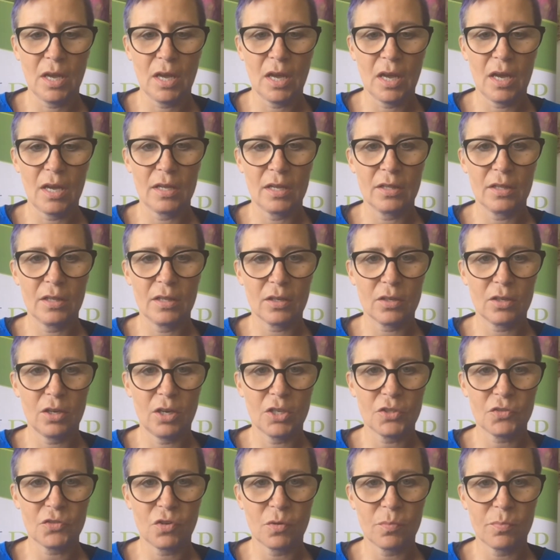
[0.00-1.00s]
And the
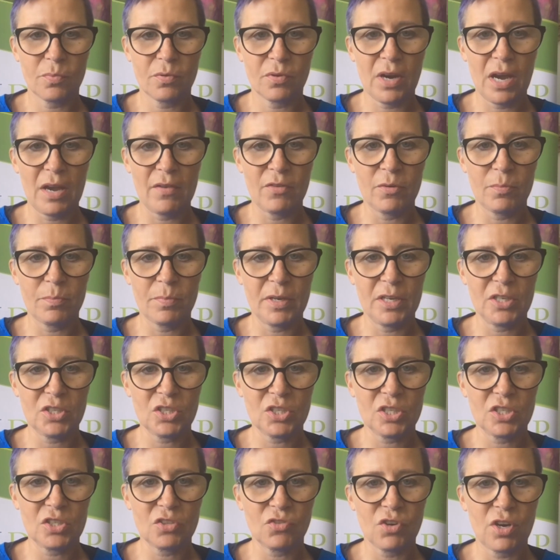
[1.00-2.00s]
cost for a private
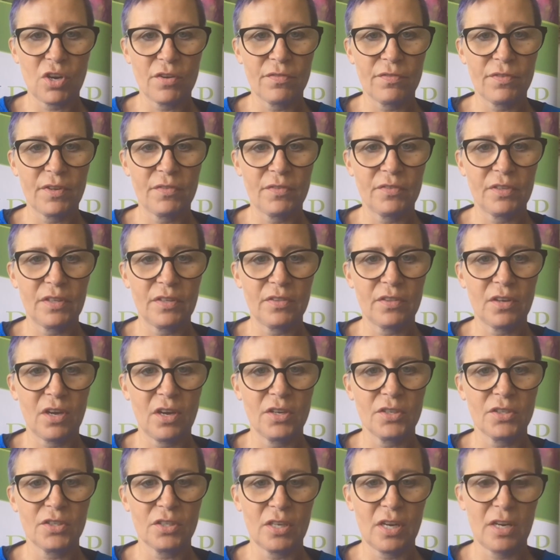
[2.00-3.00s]
patient is around
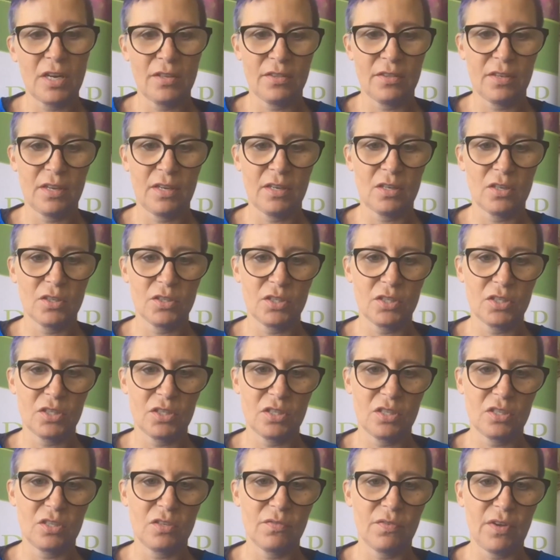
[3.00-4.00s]
50,000, I think, because it's
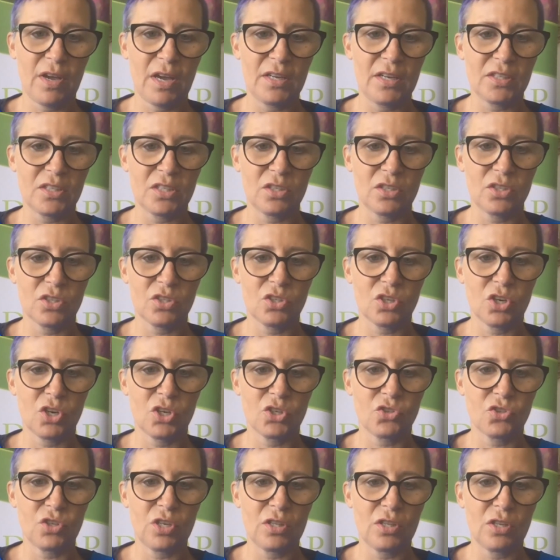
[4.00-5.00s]
the device and the
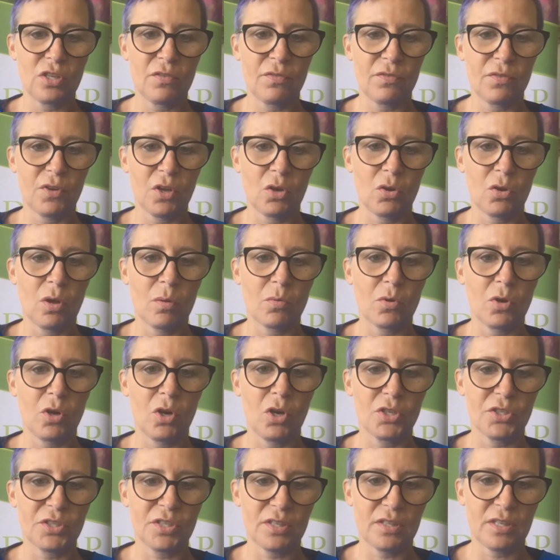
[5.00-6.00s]
surgery and the follow-up
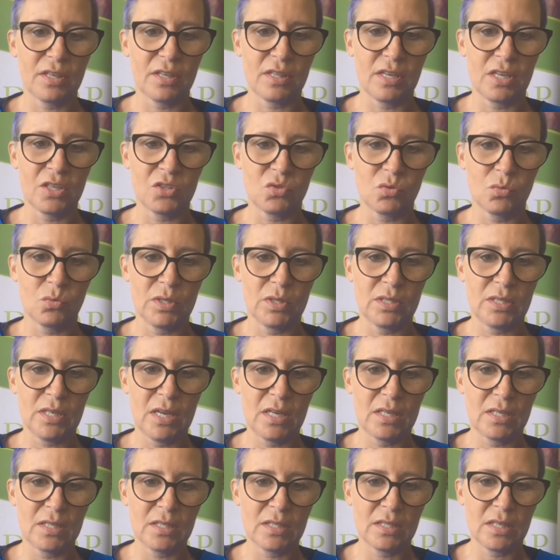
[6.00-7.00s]
cost. I think that's what we
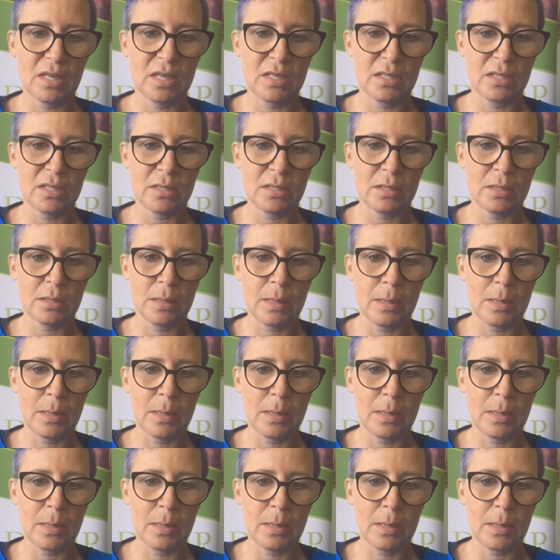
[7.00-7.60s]
tend to say, isn't it?